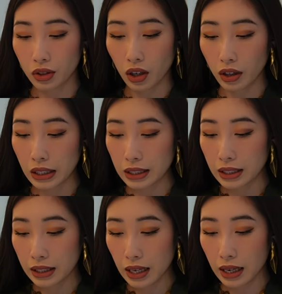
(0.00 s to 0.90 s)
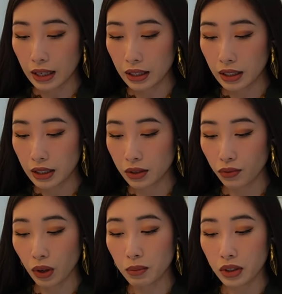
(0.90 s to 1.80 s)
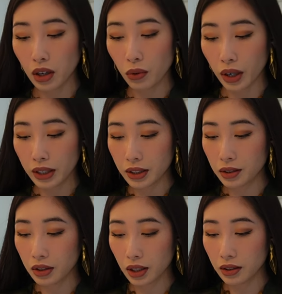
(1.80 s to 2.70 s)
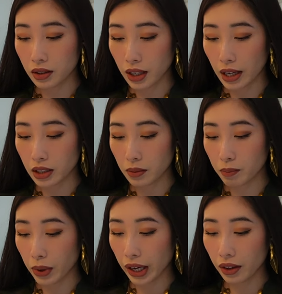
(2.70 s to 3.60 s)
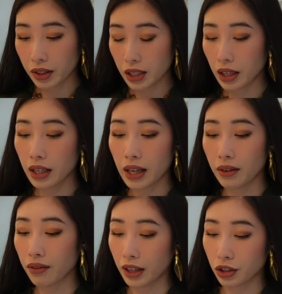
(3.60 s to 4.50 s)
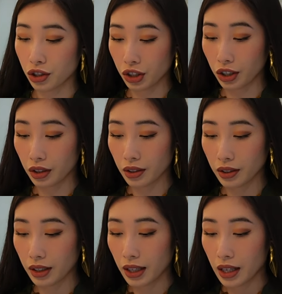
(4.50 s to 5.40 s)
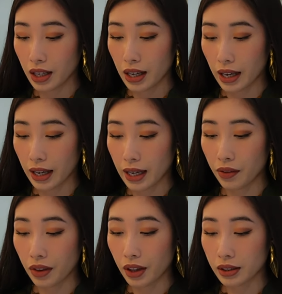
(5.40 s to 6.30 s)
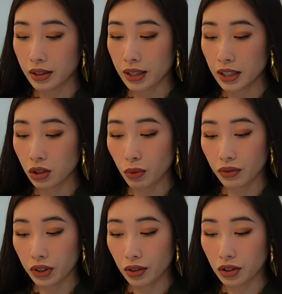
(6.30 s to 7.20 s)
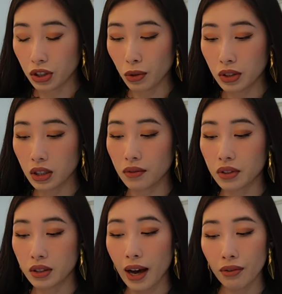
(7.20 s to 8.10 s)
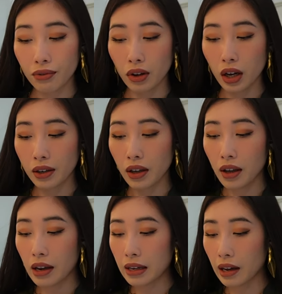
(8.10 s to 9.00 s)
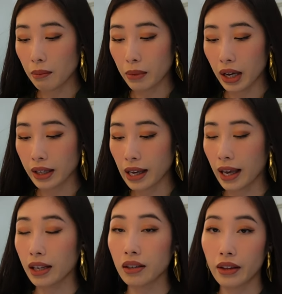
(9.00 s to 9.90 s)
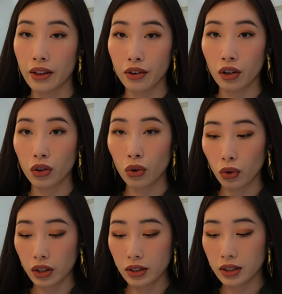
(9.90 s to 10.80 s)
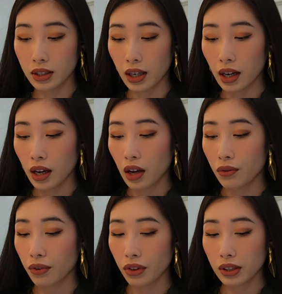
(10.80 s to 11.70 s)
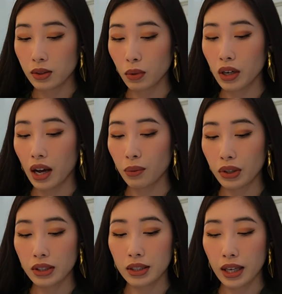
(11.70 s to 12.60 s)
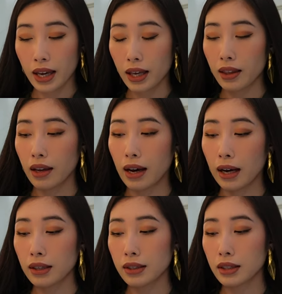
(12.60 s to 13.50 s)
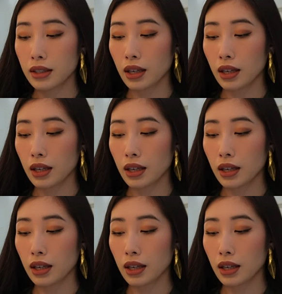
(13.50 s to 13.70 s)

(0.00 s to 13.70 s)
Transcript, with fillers: Zara says, from sunrise to sunset, bathed in adventure. And this scent reveals notes of saffron, nutmeg, and leather accords. For this one, I will say that